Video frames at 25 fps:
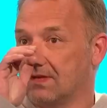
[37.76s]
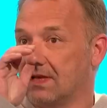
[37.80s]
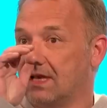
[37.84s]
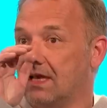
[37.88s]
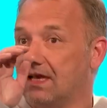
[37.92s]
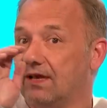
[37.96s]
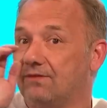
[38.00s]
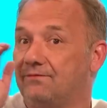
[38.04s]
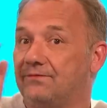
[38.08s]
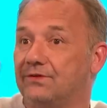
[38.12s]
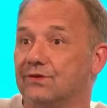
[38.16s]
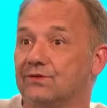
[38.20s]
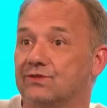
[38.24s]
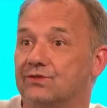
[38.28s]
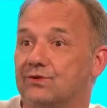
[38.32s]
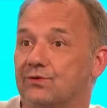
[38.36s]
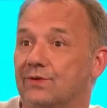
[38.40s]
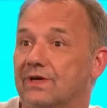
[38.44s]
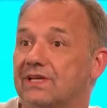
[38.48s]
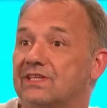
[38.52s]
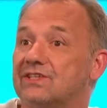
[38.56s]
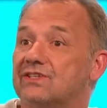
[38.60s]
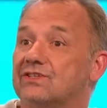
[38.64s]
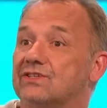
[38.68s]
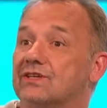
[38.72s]
If you
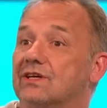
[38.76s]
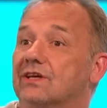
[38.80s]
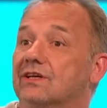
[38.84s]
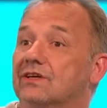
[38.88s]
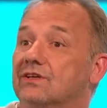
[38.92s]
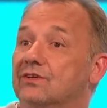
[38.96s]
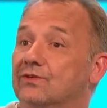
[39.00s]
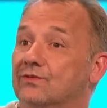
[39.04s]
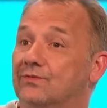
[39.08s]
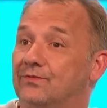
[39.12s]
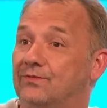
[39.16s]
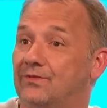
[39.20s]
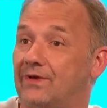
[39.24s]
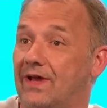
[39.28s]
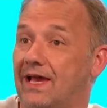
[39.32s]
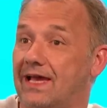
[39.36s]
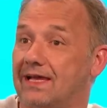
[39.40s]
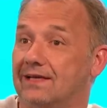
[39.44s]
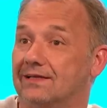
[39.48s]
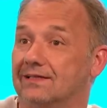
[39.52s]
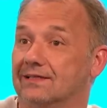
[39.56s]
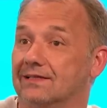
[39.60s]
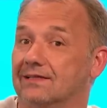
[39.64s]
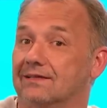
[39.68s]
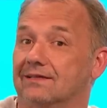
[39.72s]
twist, you
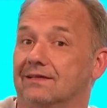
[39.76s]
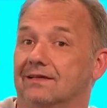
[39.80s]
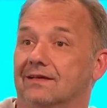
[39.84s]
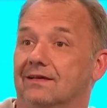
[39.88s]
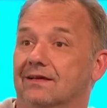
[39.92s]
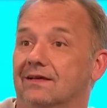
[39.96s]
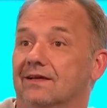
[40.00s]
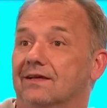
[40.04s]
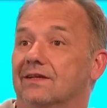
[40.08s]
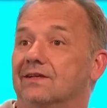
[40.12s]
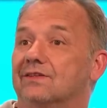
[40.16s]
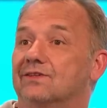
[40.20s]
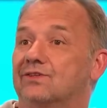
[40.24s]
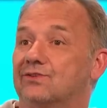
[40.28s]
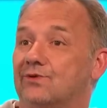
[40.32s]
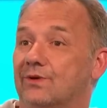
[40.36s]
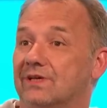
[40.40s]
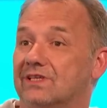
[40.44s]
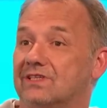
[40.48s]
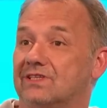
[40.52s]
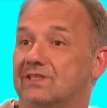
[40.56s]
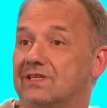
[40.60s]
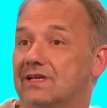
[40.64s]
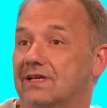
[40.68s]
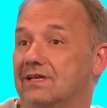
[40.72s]
fail.
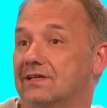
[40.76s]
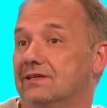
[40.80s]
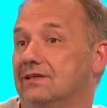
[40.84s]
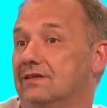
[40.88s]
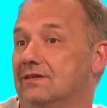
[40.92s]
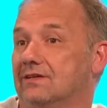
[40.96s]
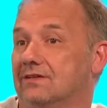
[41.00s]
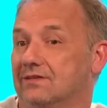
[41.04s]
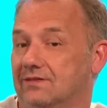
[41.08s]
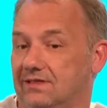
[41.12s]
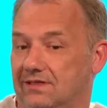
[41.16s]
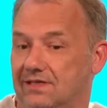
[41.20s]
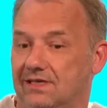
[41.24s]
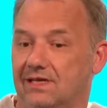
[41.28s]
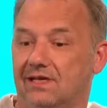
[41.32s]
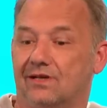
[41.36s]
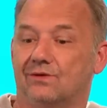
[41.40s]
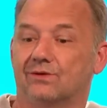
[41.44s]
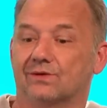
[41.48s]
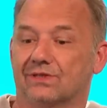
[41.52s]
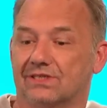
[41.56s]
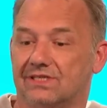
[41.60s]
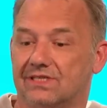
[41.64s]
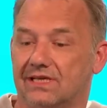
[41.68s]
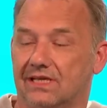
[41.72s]
Twisting
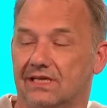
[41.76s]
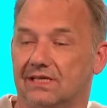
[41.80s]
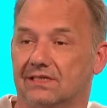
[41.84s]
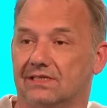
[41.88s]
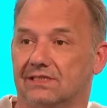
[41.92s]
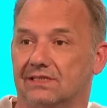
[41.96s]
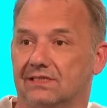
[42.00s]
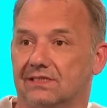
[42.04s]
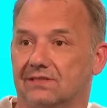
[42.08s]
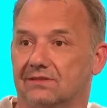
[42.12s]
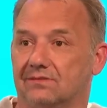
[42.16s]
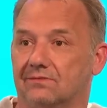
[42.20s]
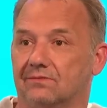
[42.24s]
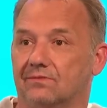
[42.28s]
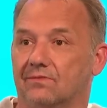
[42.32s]
equals tears.